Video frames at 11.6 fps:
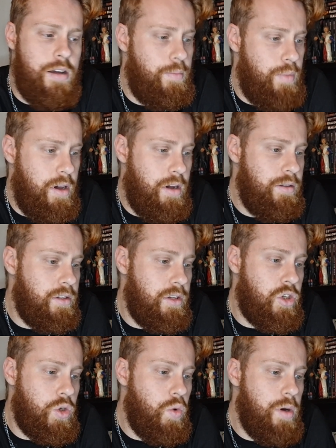Burns.
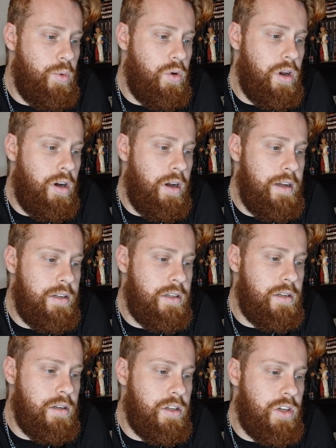Storyboard
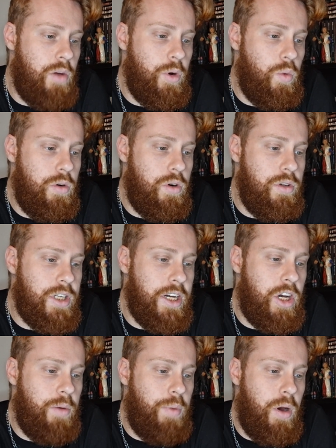artist Simon Wilkins and
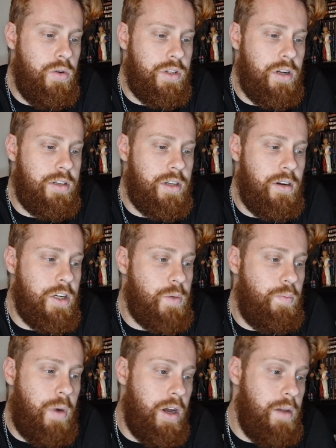composer Douglas
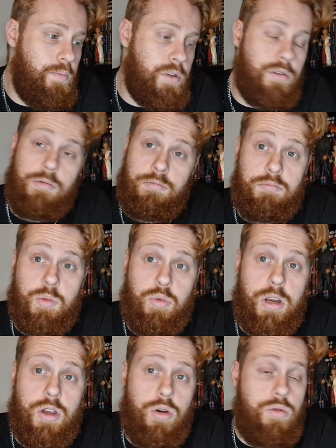Pipes. It's
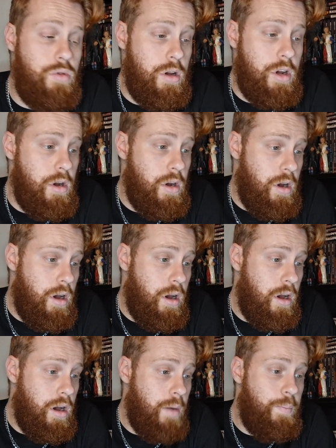pretty cool.
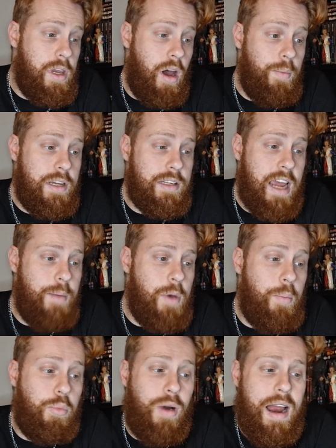Becoming Sam,
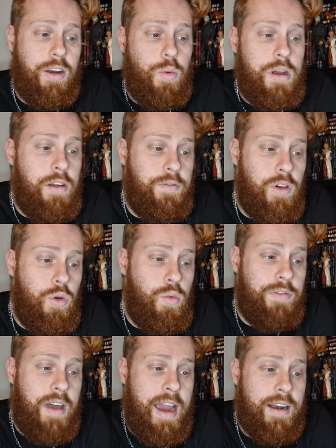a brand new interview
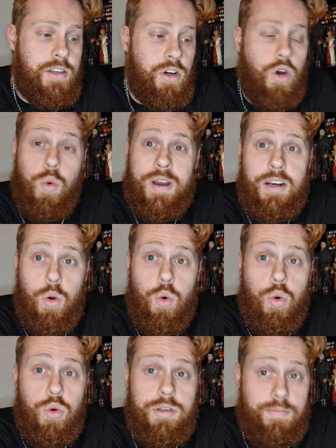with actor Quinn
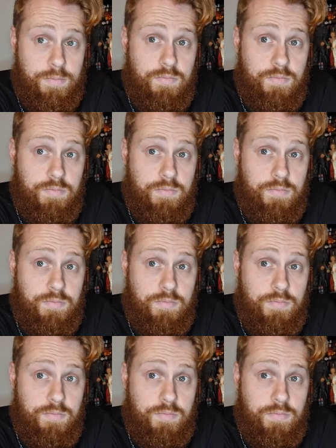Lord.